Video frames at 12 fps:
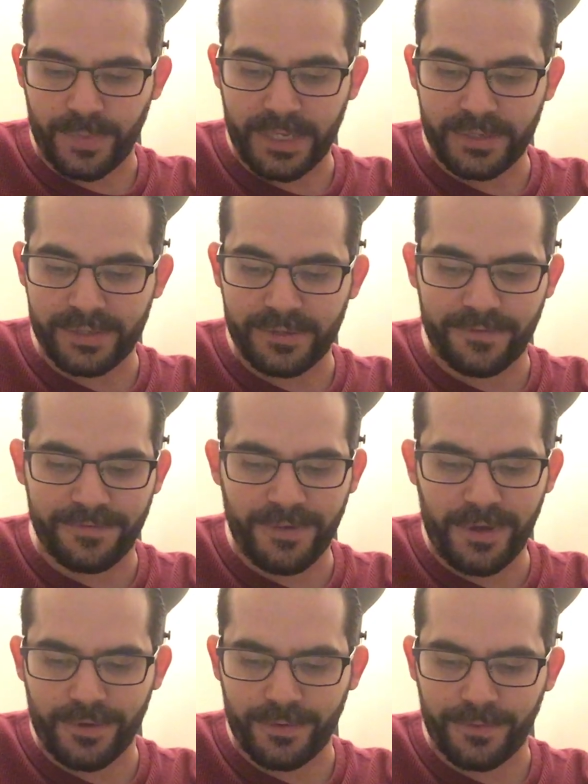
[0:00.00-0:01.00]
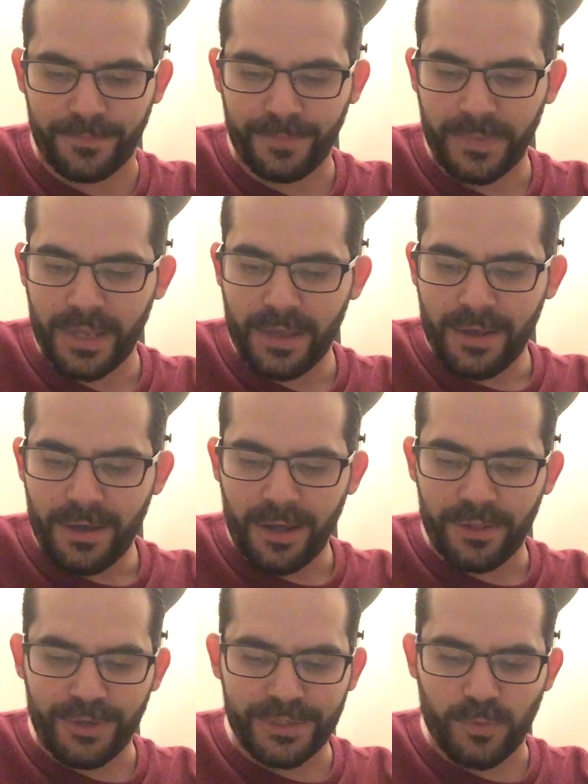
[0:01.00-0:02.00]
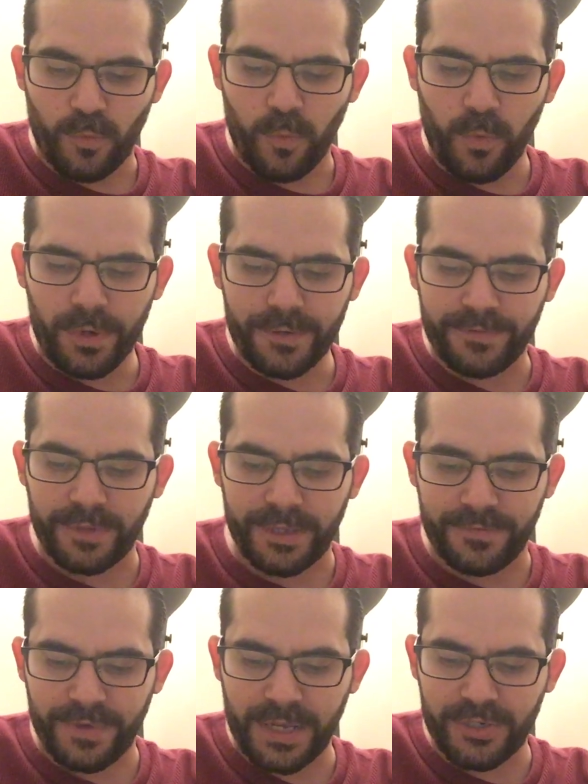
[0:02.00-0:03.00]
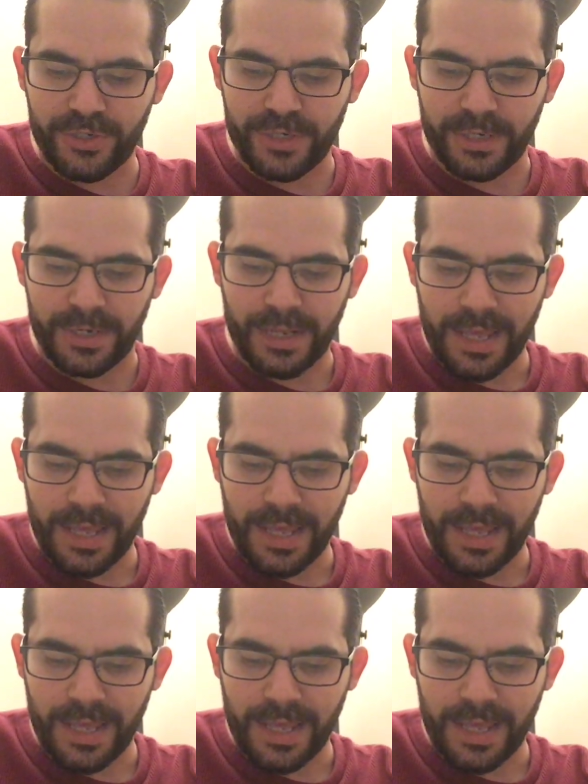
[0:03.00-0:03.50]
because the phone, although it's a wonderful invention,